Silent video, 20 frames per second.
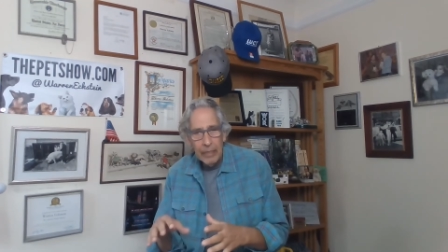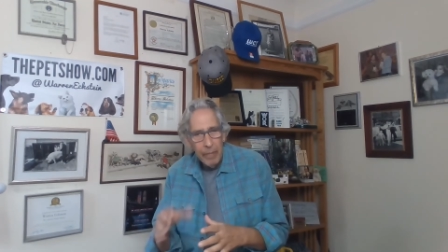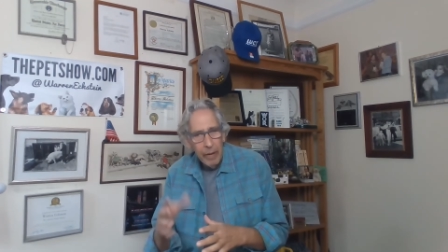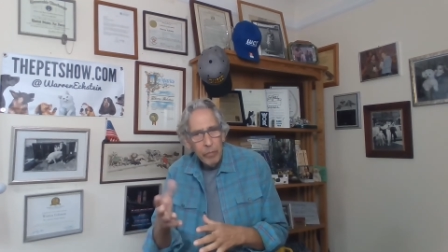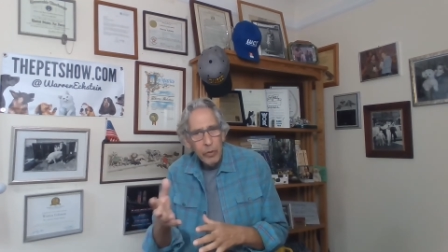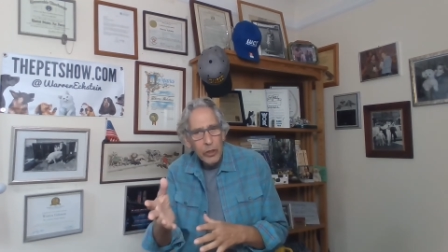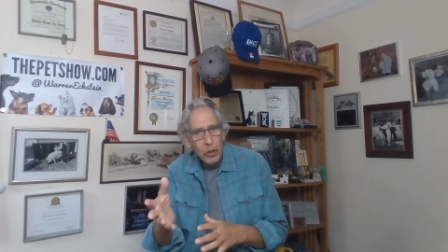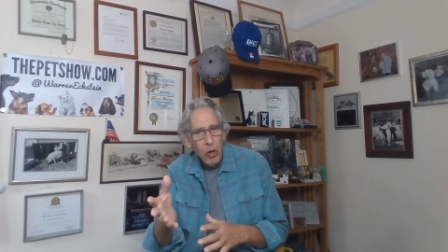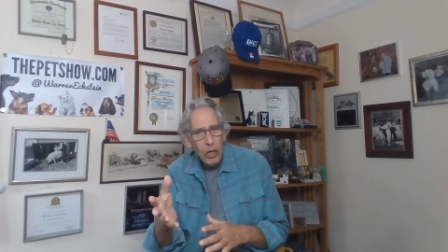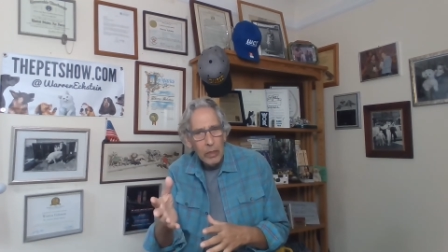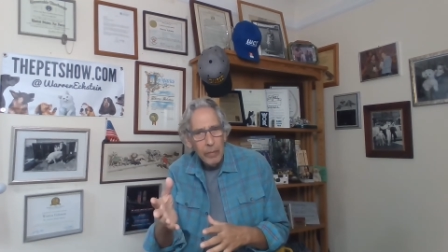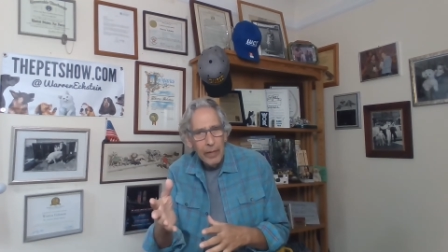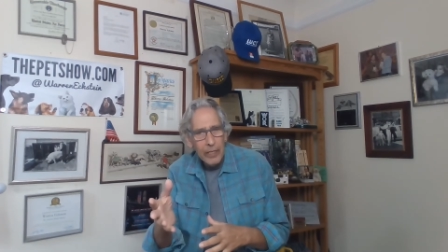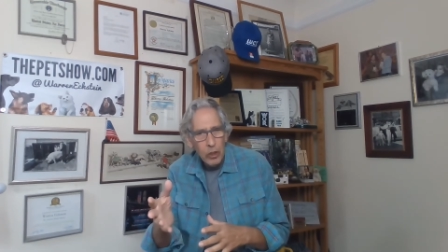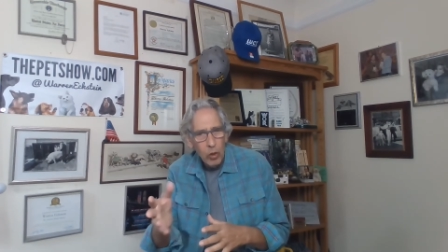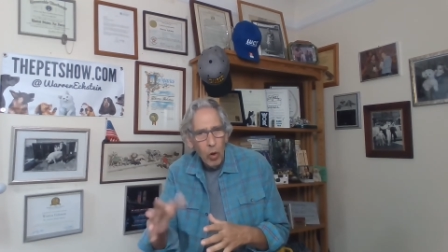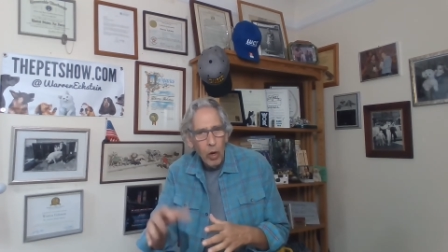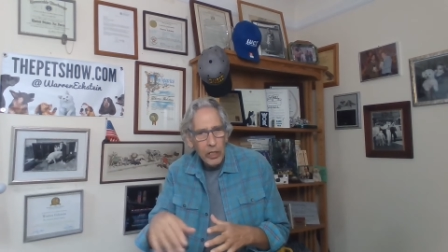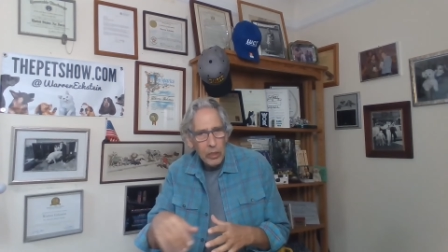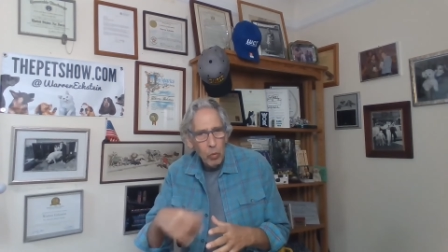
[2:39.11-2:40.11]
Remember we talked
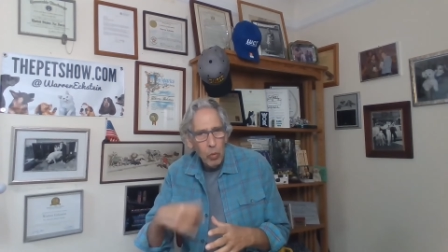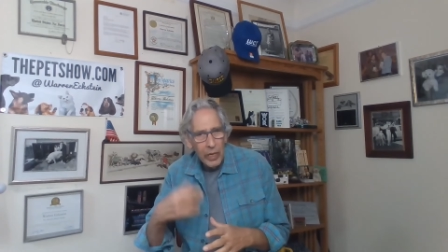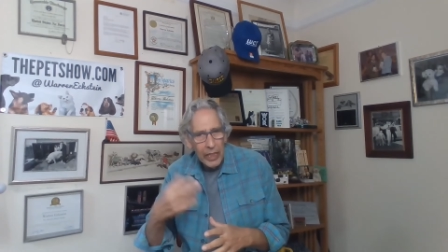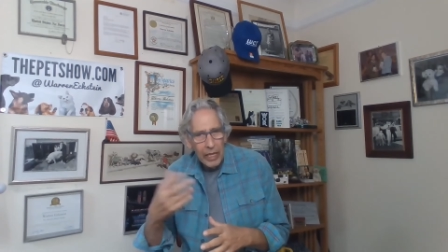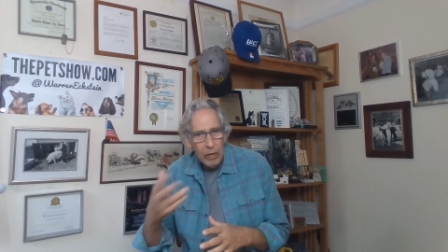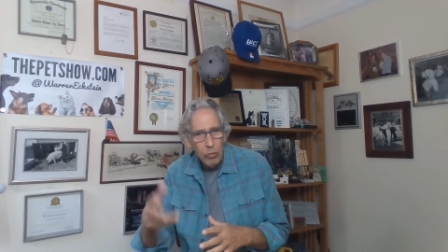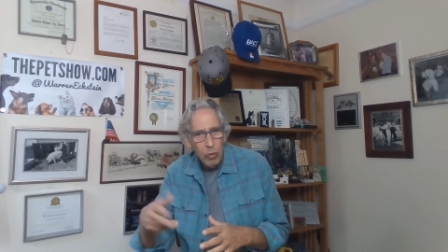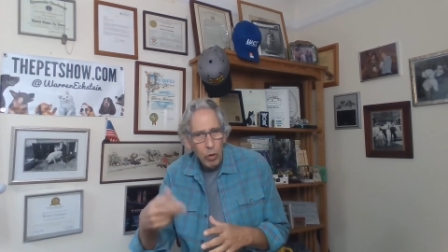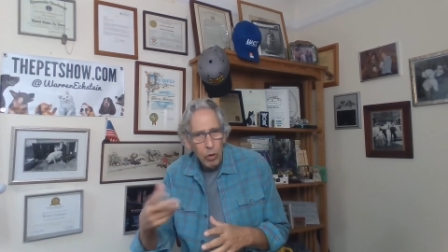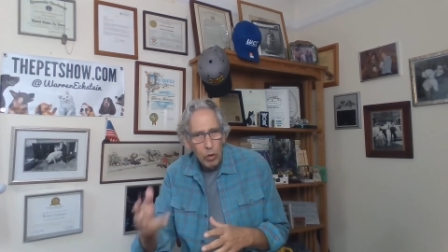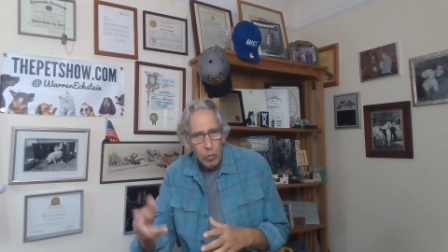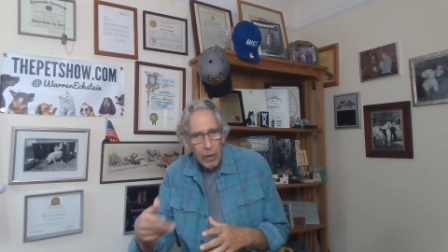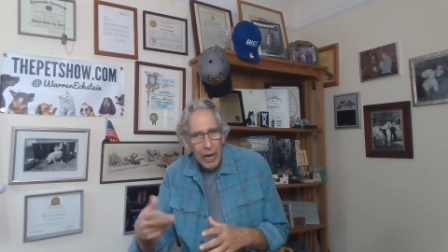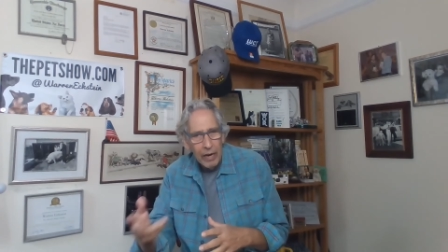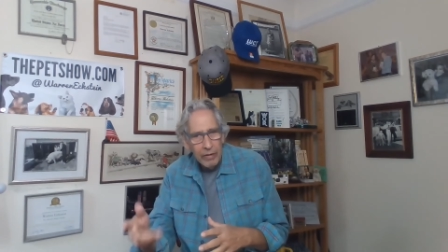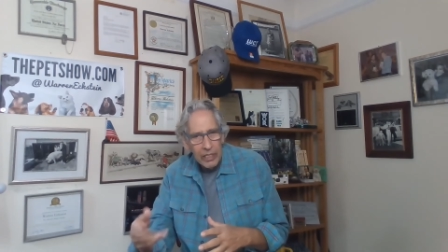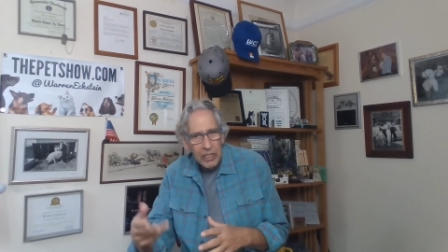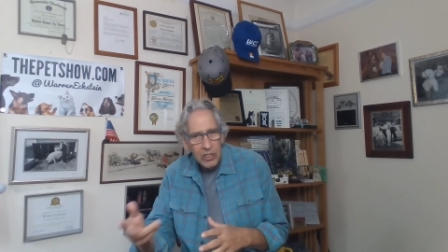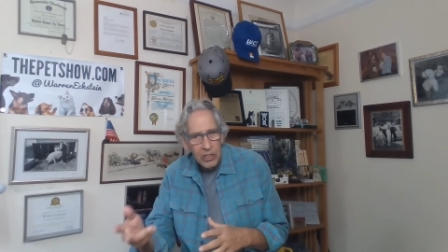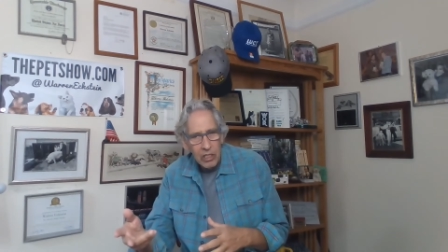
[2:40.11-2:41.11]
about dogs and why they roll
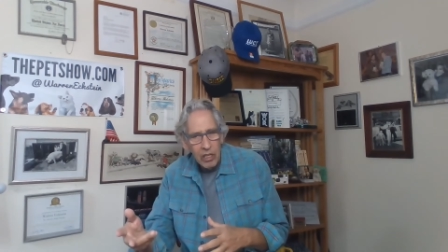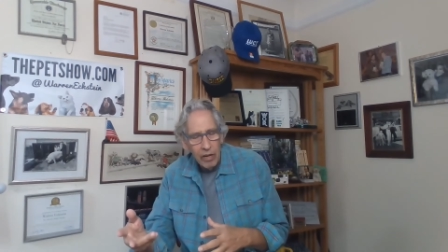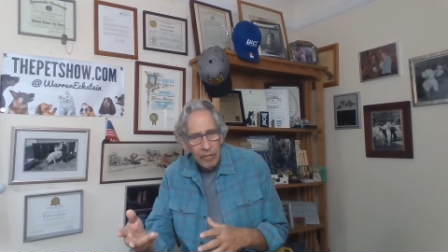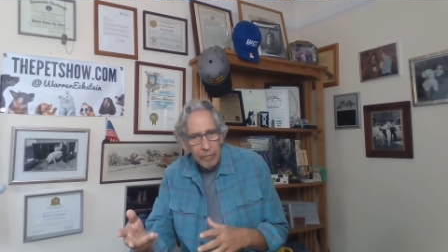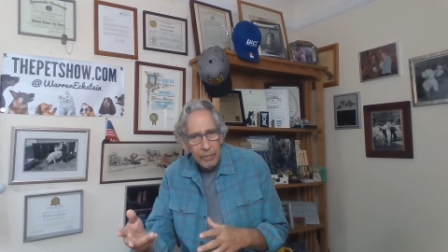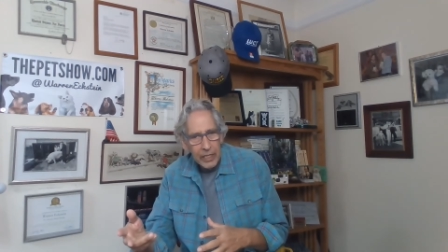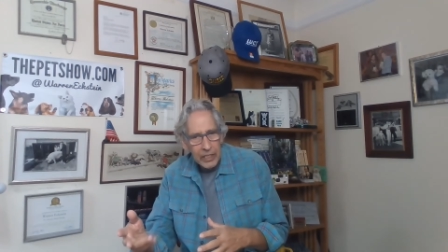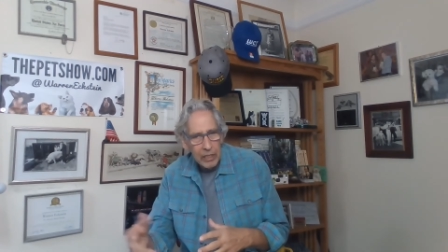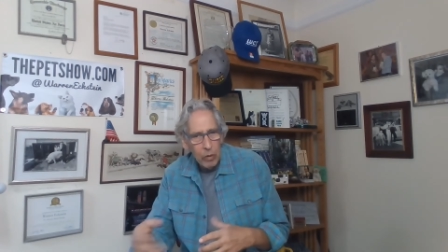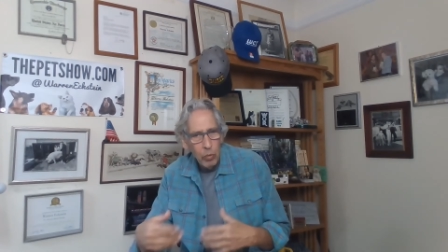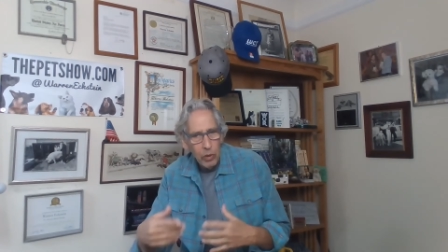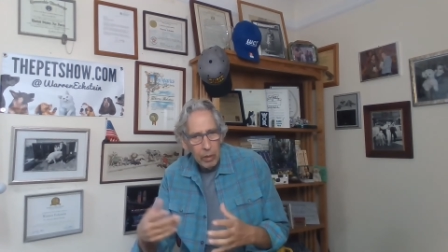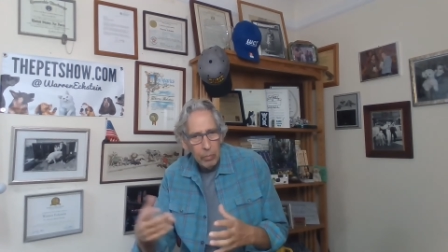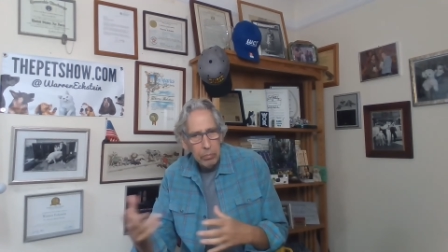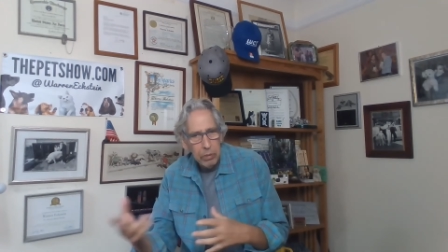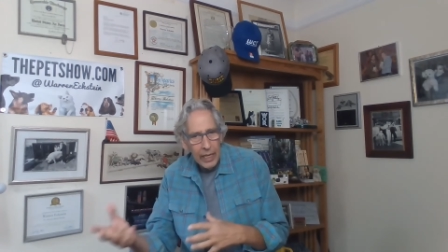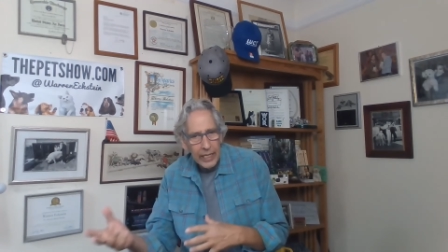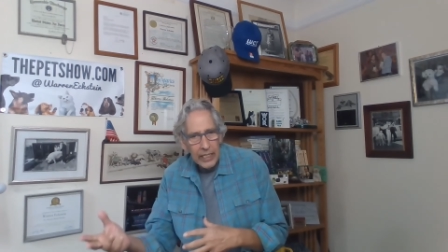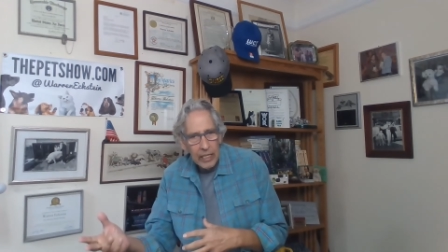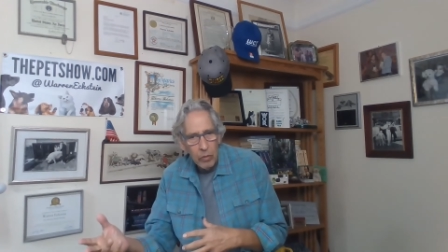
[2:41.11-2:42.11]
around and stuff because they want
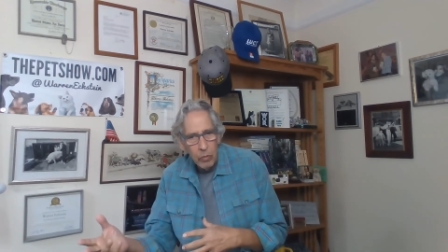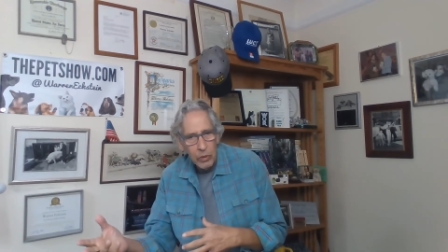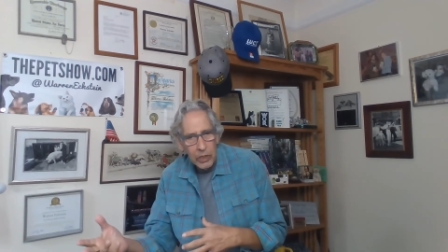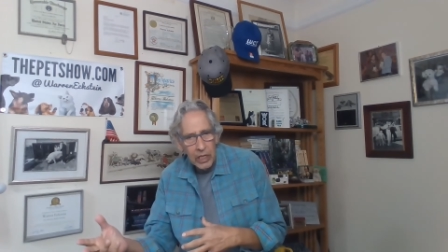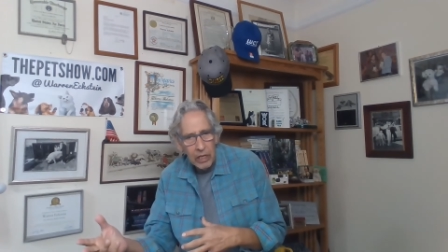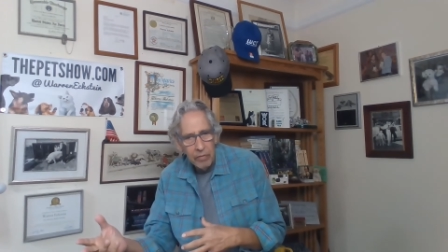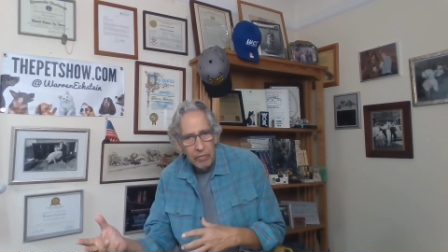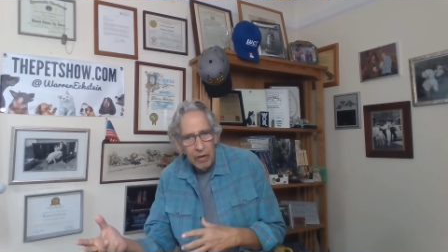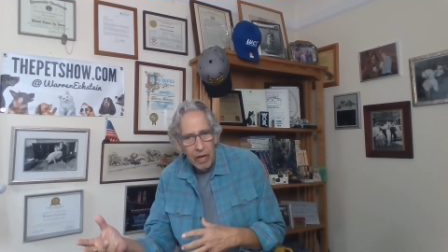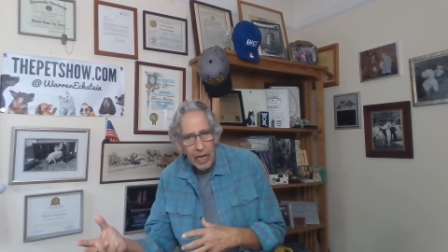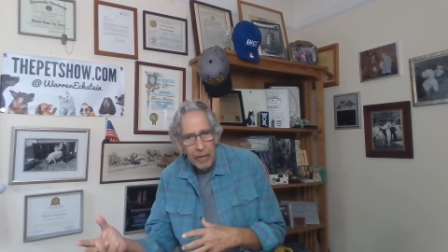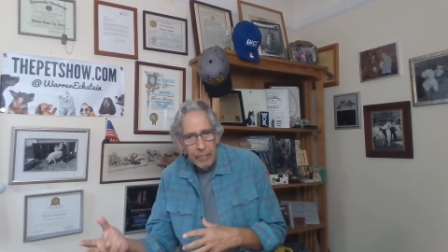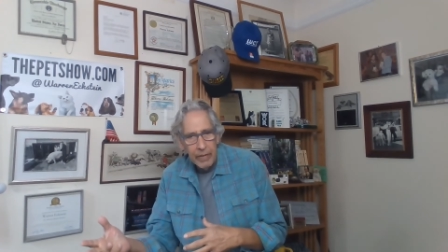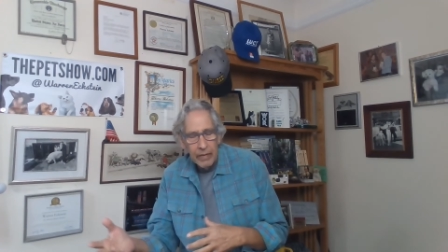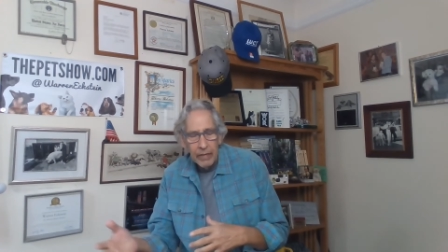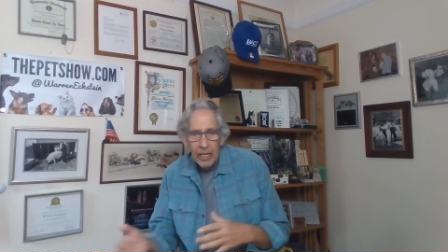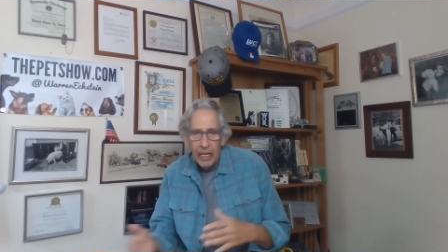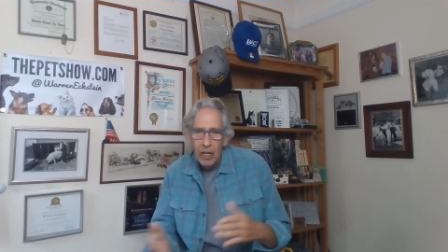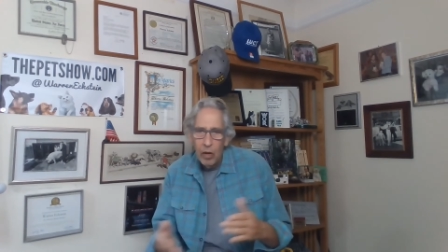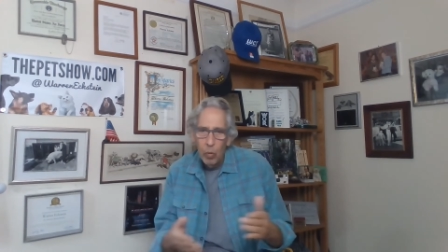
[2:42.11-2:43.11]
to blend in with the environment?